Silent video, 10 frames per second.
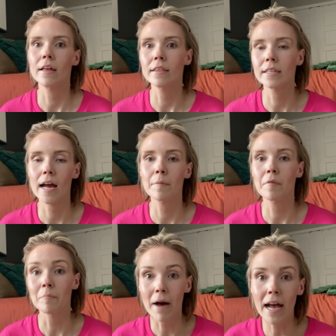the time
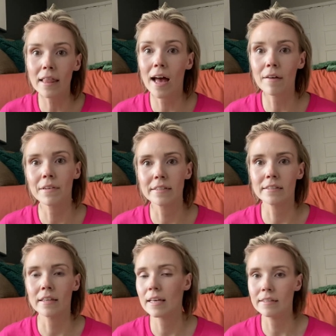of my life is
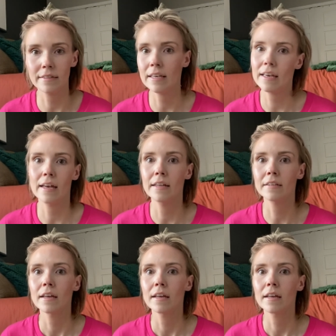the end.